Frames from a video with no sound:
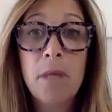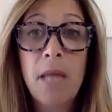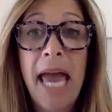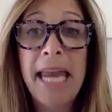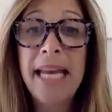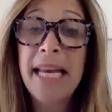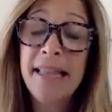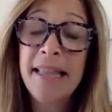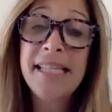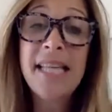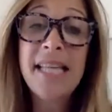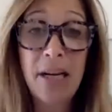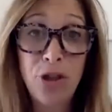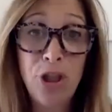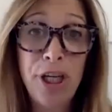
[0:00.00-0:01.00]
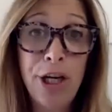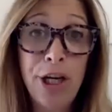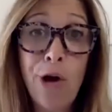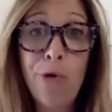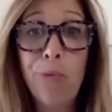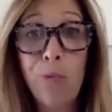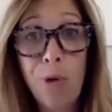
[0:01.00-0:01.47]
And this actually can
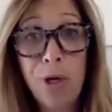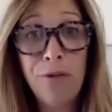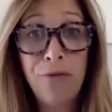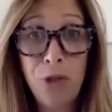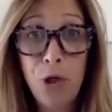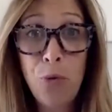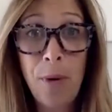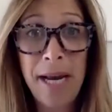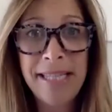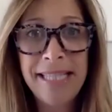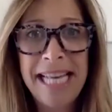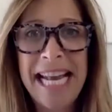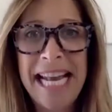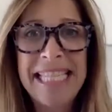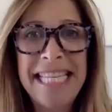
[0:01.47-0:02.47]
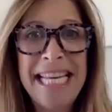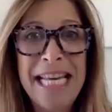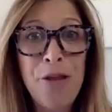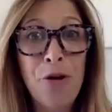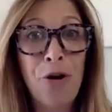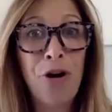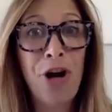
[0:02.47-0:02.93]
go one of two ways. It's
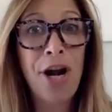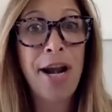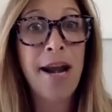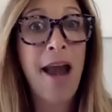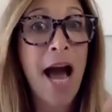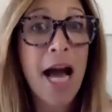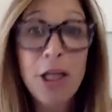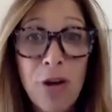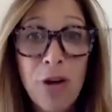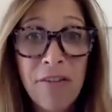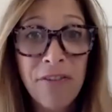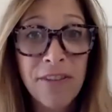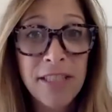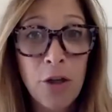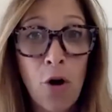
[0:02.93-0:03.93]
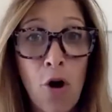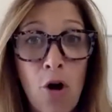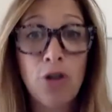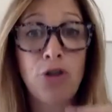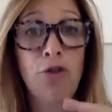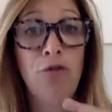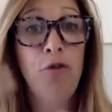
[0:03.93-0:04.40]
either not trafficked at
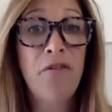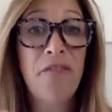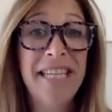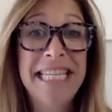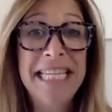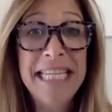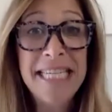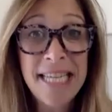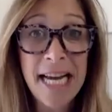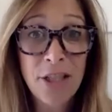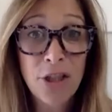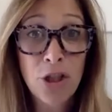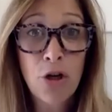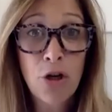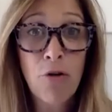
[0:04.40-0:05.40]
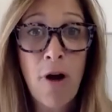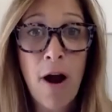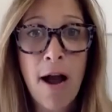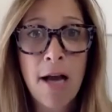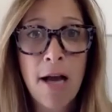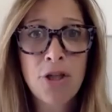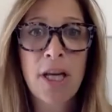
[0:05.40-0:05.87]
all. So if you have a detached
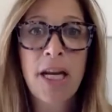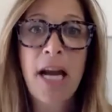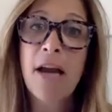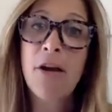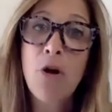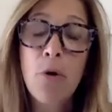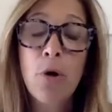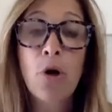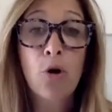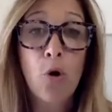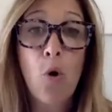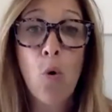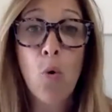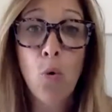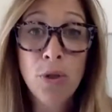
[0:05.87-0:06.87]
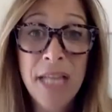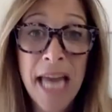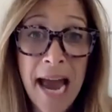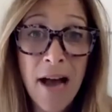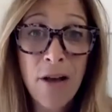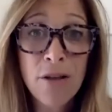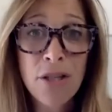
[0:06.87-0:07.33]
garage, like I know in our old
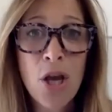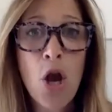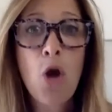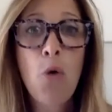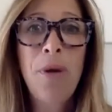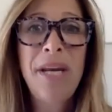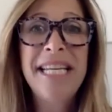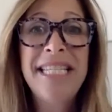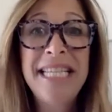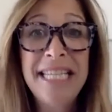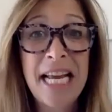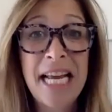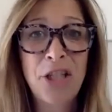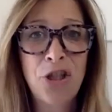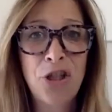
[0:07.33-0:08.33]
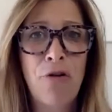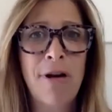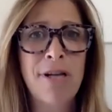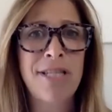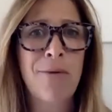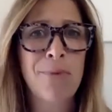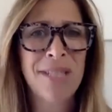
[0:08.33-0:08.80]
house, we had a detached
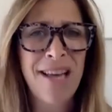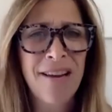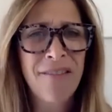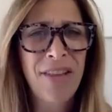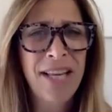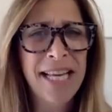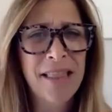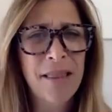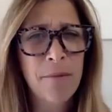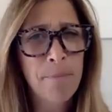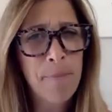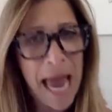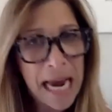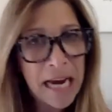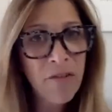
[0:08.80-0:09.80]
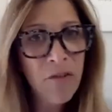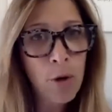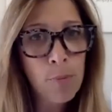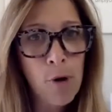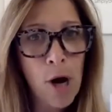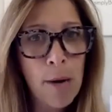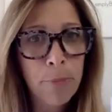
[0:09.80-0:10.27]
garage that was kind of like at the back of
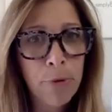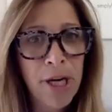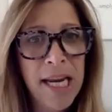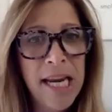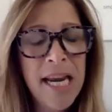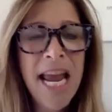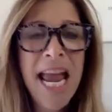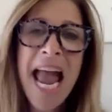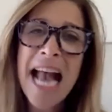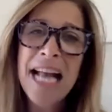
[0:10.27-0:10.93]
our property.